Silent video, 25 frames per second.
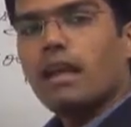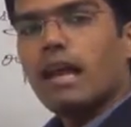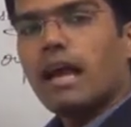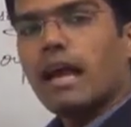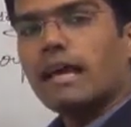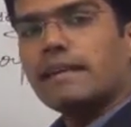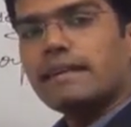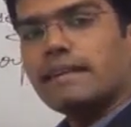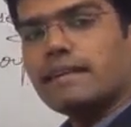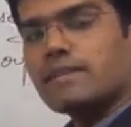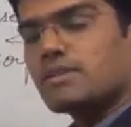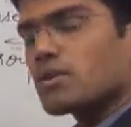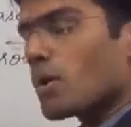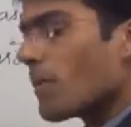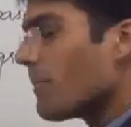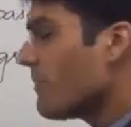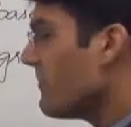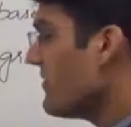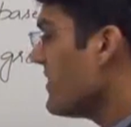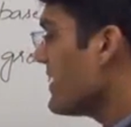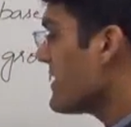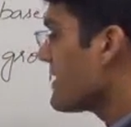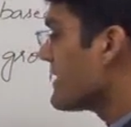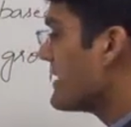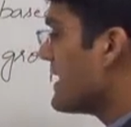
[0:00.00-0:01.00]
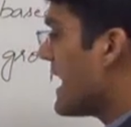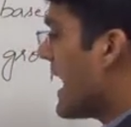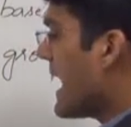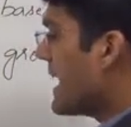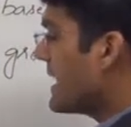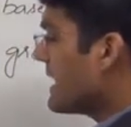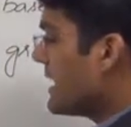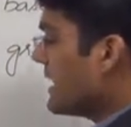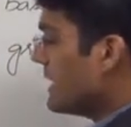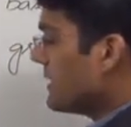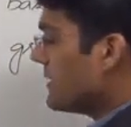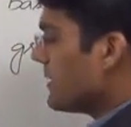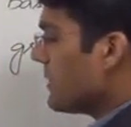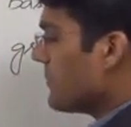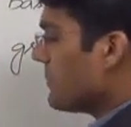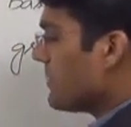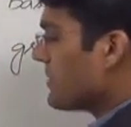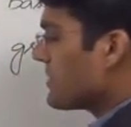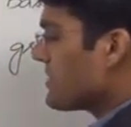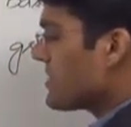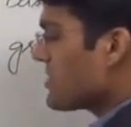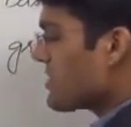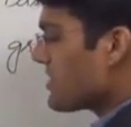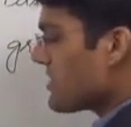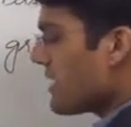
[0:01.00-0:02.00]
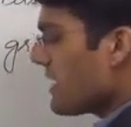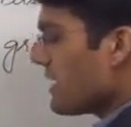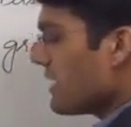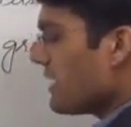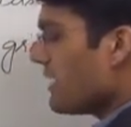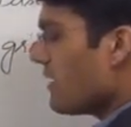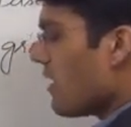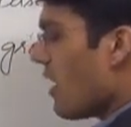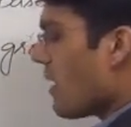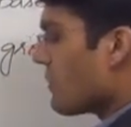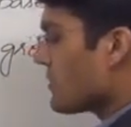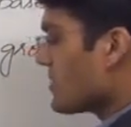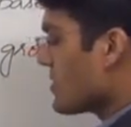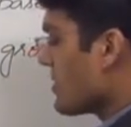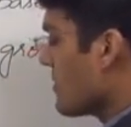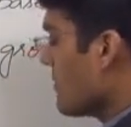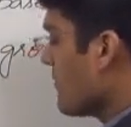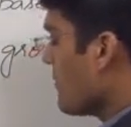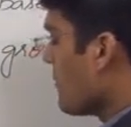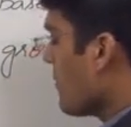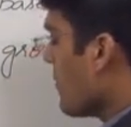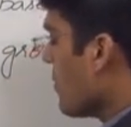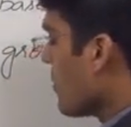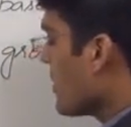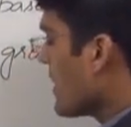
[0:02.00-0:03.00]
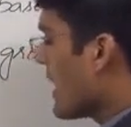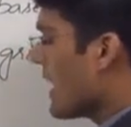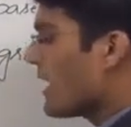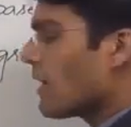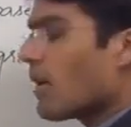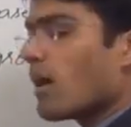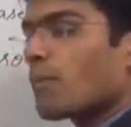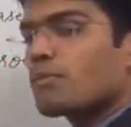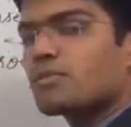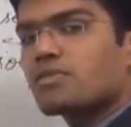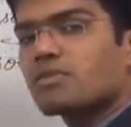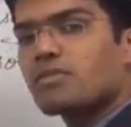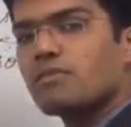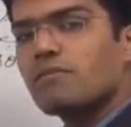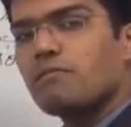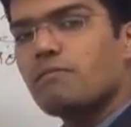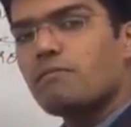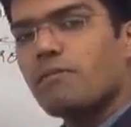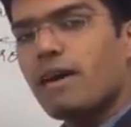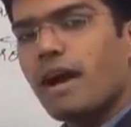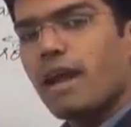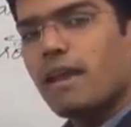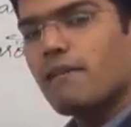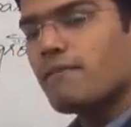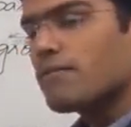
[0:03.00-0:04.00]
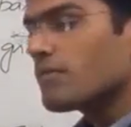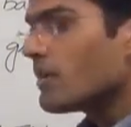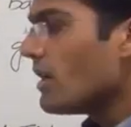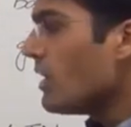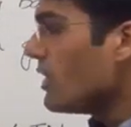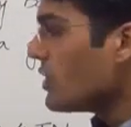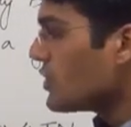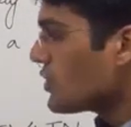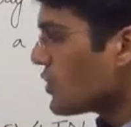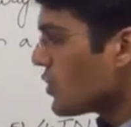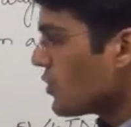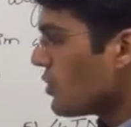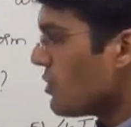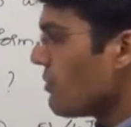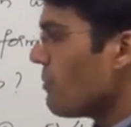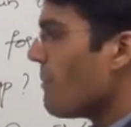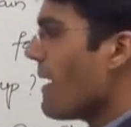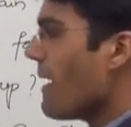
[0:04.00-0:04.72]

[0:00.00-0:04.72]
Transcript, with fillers: And it is obvious that the positioning in option four and option five should